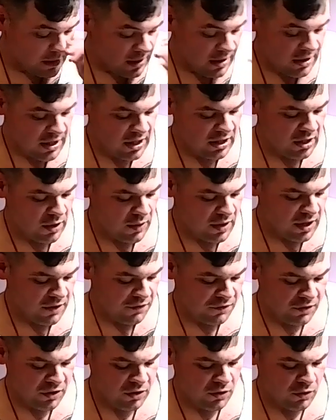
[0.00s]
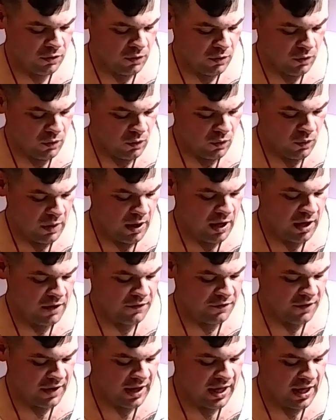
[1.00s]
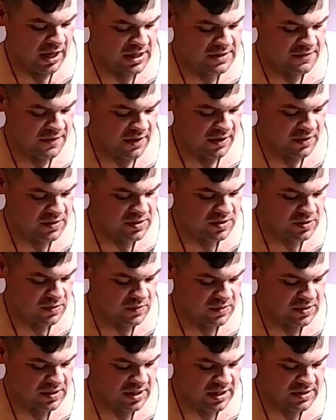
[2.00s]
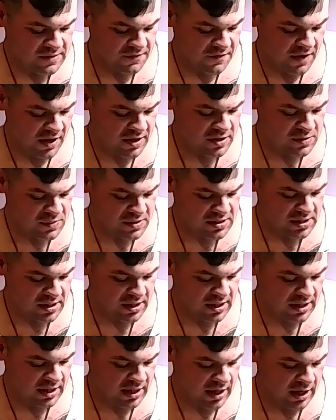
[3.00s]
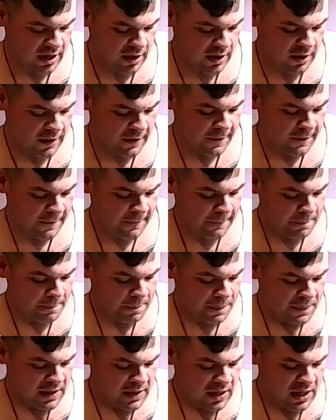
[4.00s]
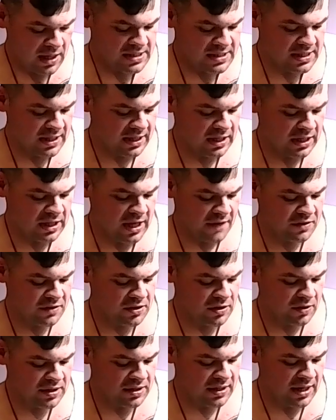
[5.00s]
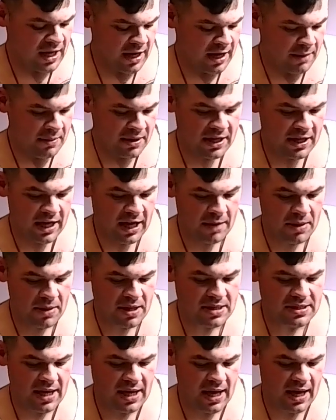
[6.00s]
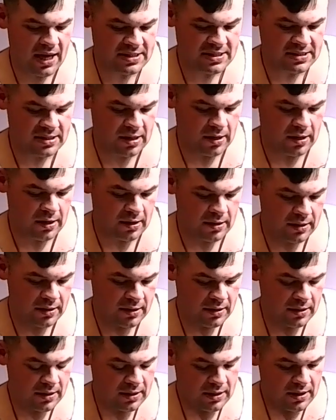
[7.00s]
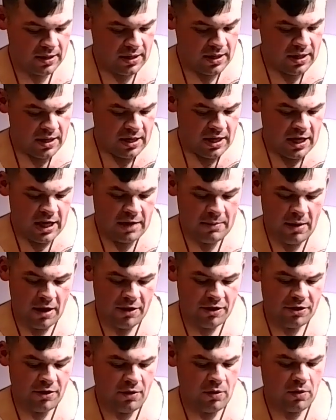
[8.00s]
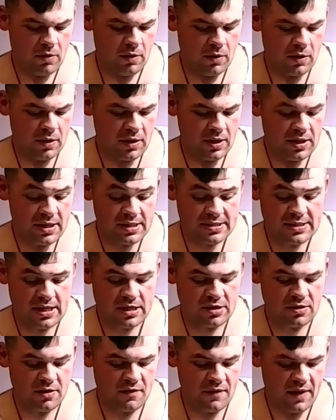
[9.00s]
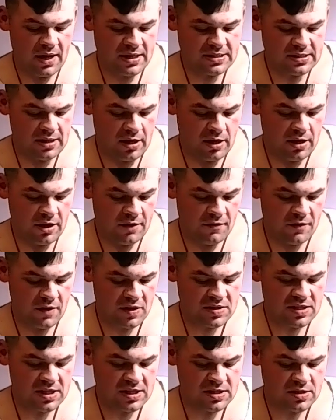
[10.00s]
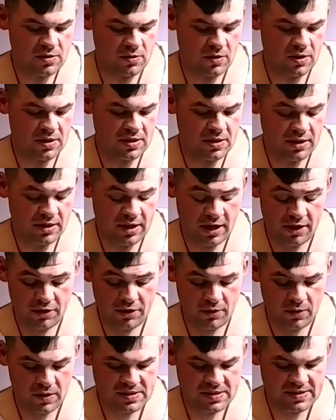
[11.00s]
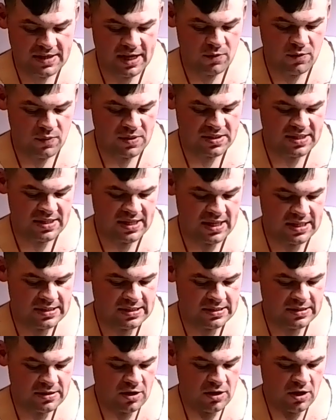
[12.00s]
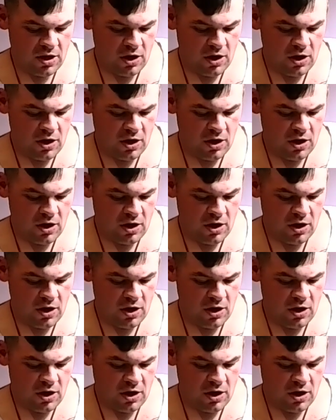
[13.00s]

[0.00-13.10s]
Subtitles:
Then Loki flew, wearing Freya's feather suit. Its feathers whistled in the air until he left Jotunheim and came into Asgard. He met Thor in the center of Asgard, and the first thing Thor said was this: